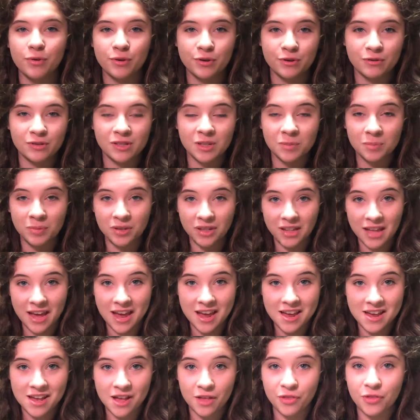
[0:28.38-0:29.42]
produced
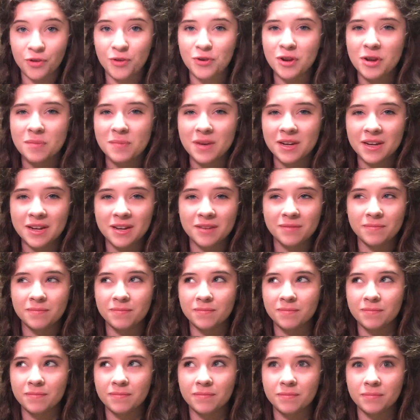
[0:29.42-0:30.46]
Play, a 30-minute
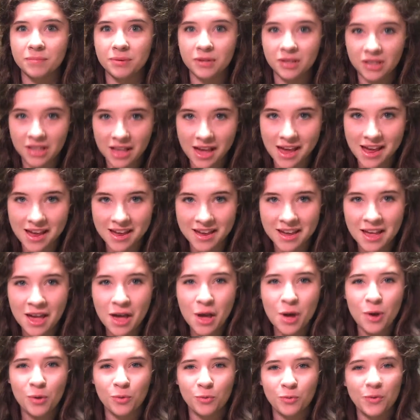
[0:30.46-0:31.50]
play
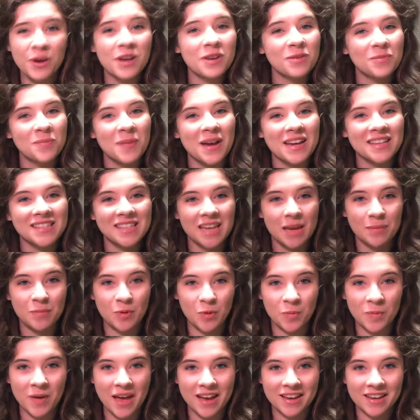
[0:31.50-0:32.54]
written by
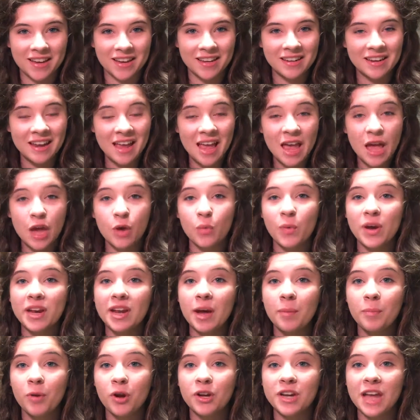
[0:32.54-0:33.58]
Samuel Beckett. It went
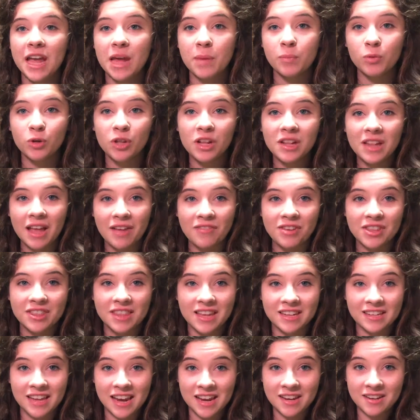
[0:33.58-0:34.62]
up on April 11th
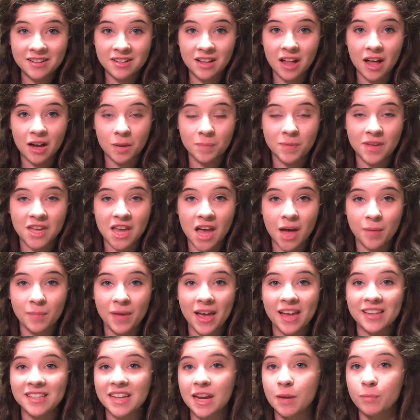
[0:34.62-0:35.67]
at 8 o'clock p.m.
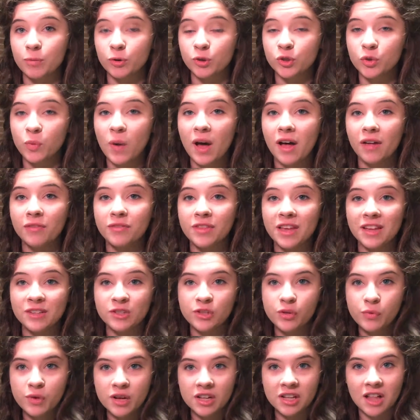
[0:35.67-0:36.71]
and April 12th at
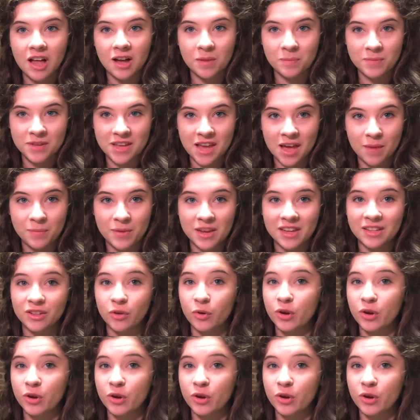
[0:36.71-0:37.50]
2 o'clock p.m. in